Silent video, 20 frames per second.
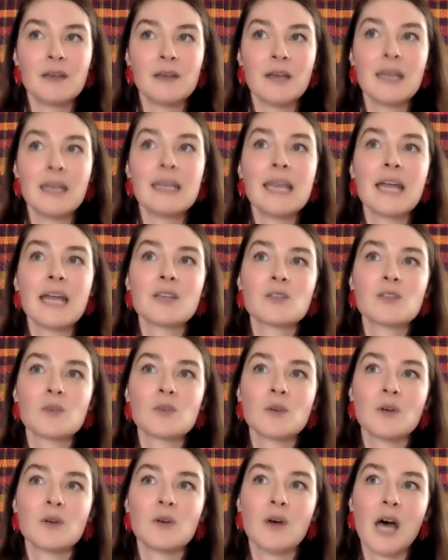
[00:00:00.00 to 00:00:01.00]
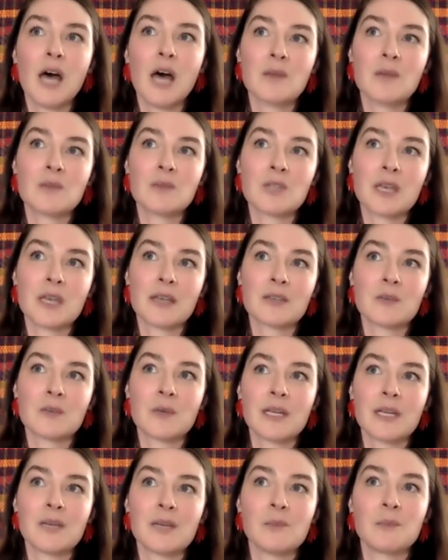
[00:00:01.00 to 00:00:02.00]
a natural object,
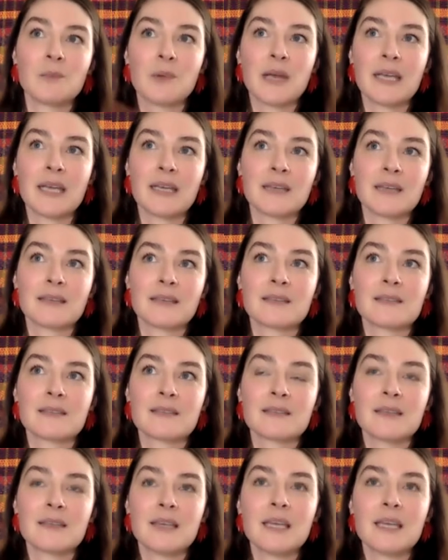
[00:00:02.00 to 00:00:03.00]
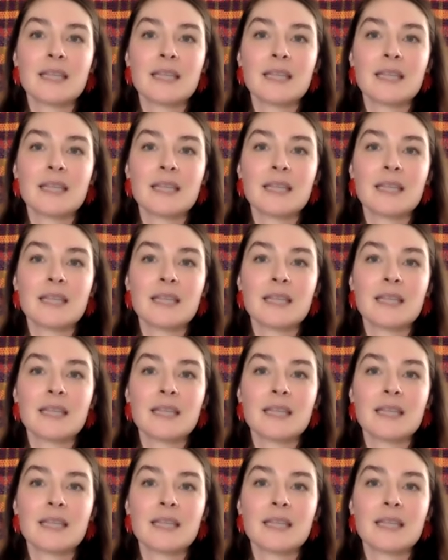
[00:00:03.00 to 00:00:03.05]
when it breaks,